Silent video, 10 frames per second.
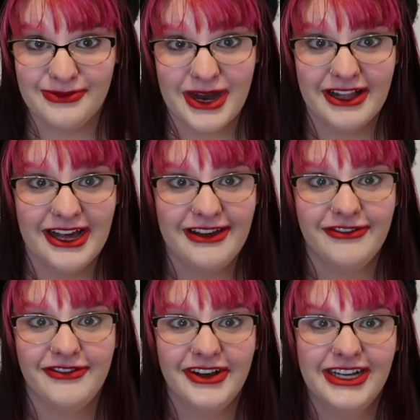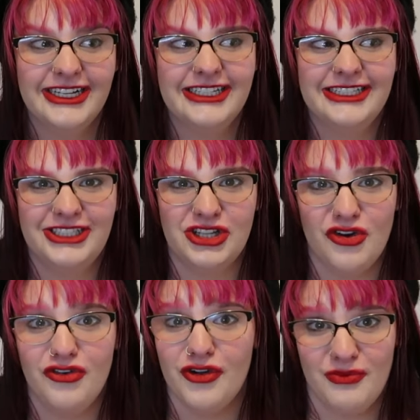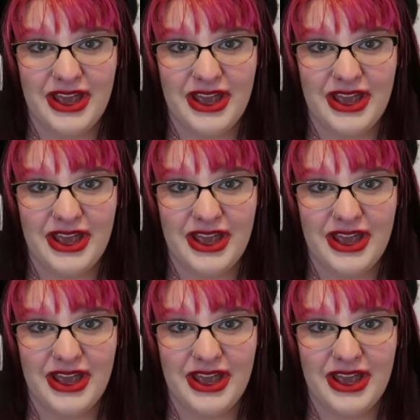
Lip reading: in my life. So for